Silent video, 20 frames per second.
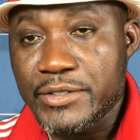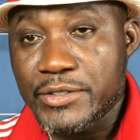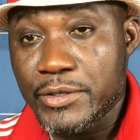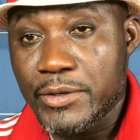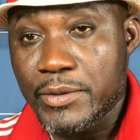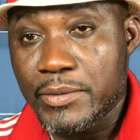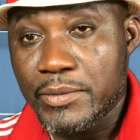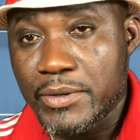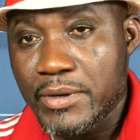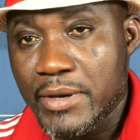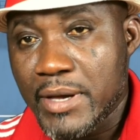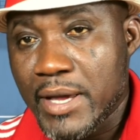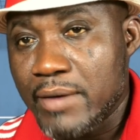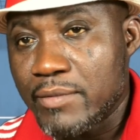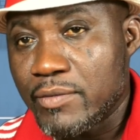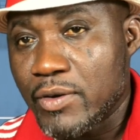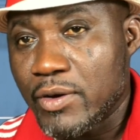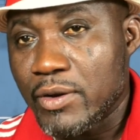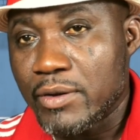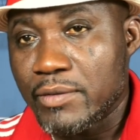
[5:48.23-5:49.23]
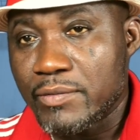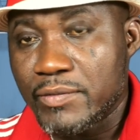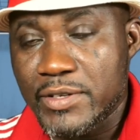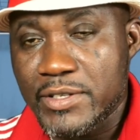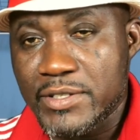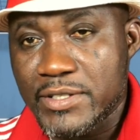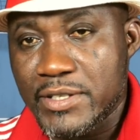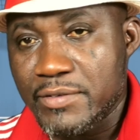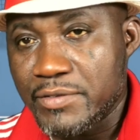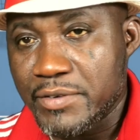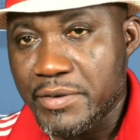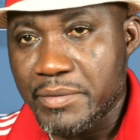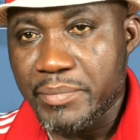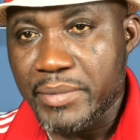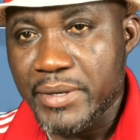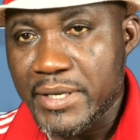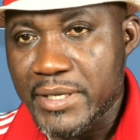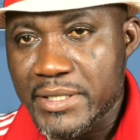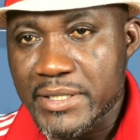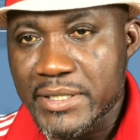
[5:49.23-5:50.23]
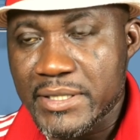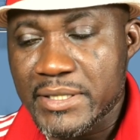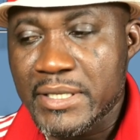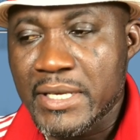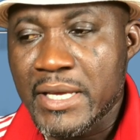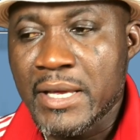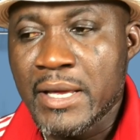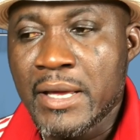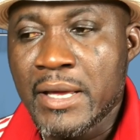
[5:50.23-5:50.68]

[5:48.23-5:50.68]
So you have all of these different places.